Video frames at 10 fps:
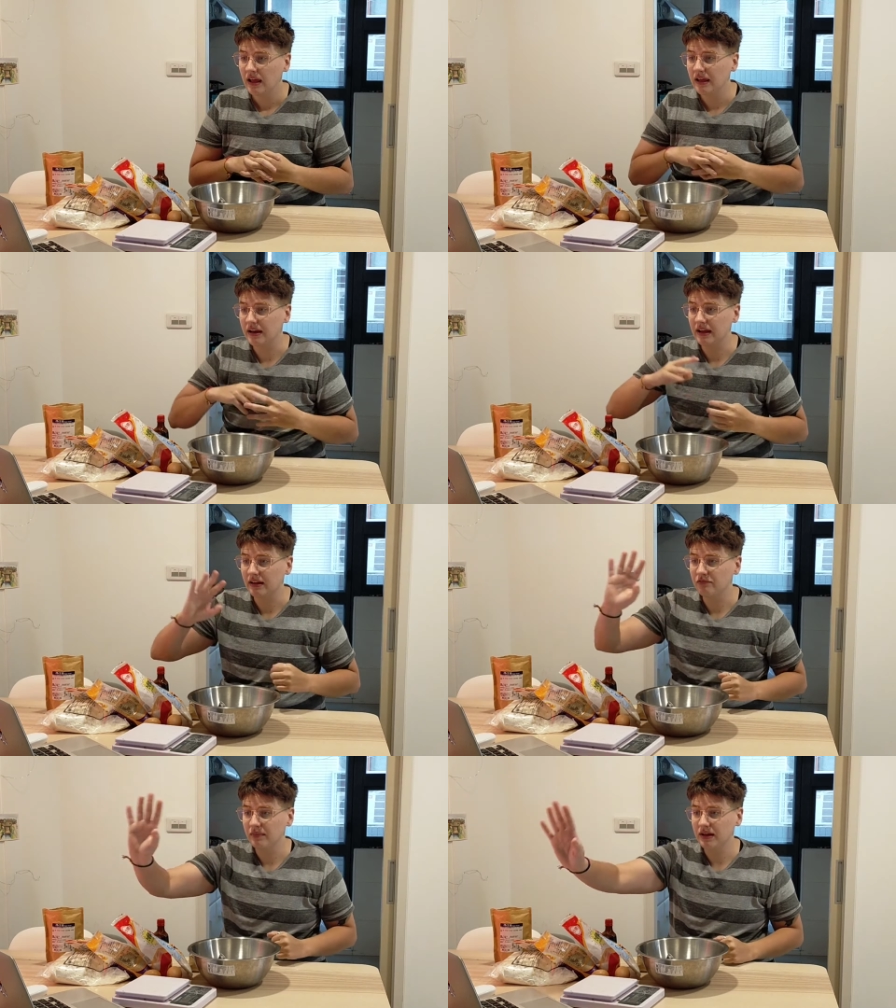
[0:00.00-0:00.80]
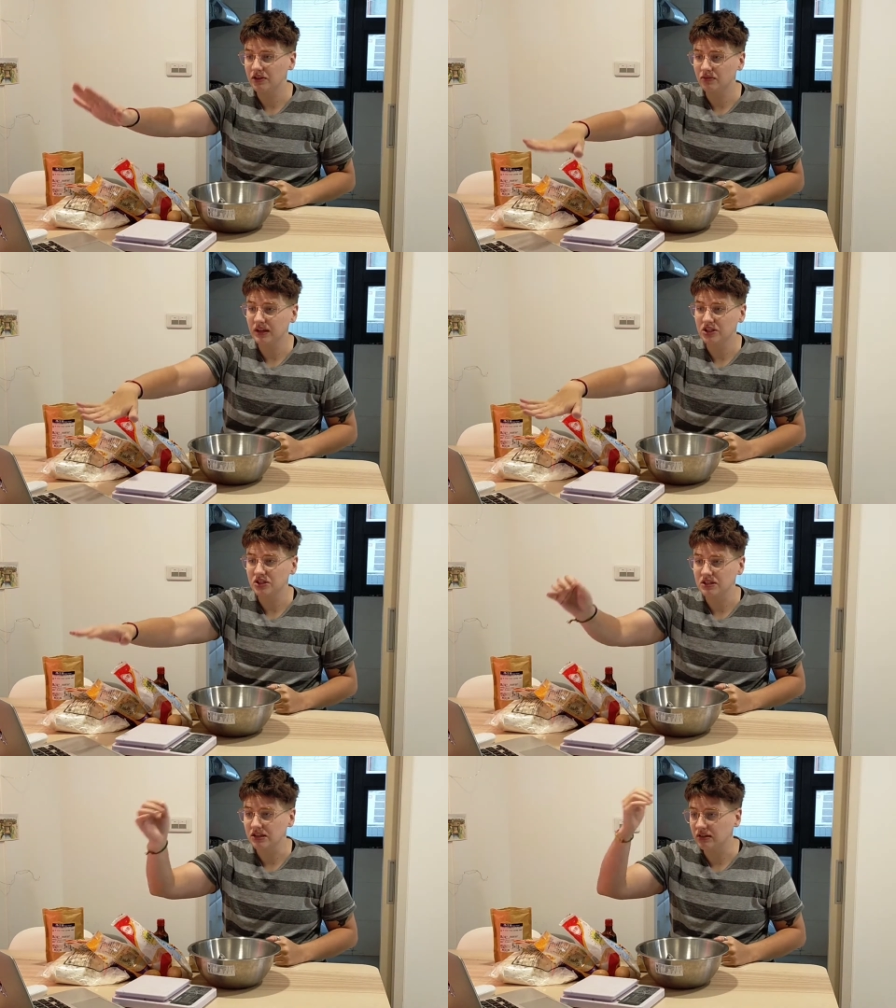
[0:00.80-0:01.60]
And I have my
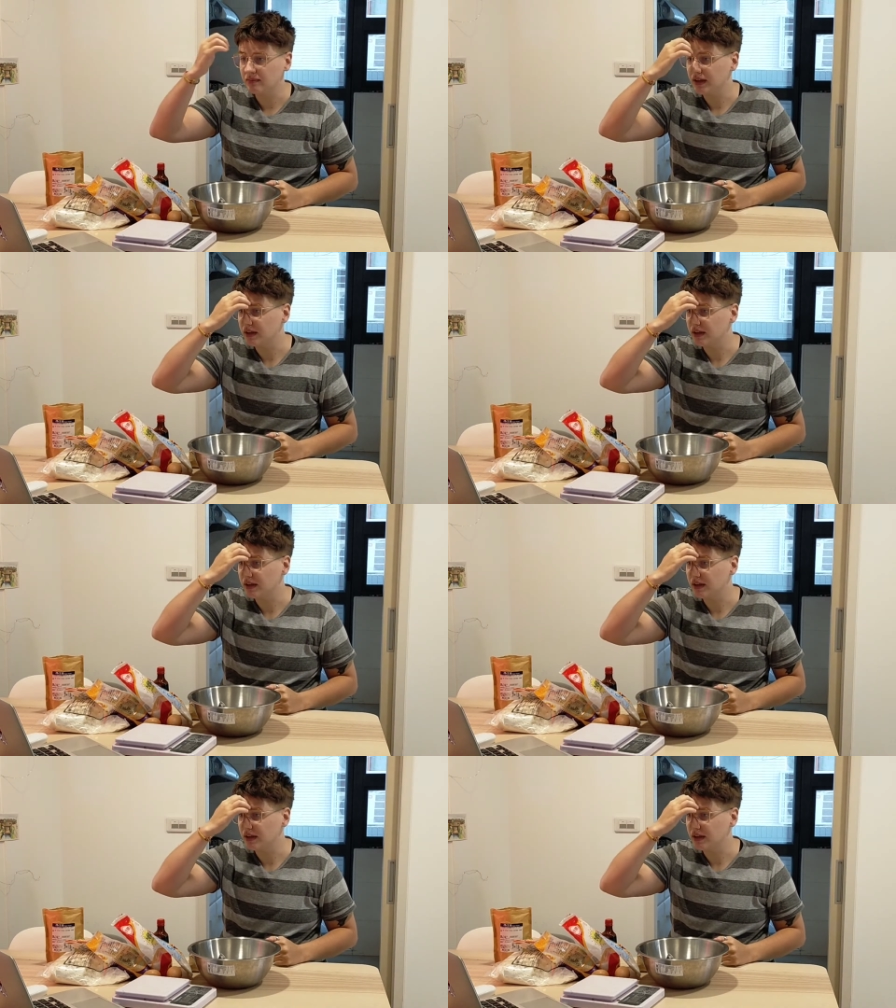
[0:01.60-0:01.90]
directions here on my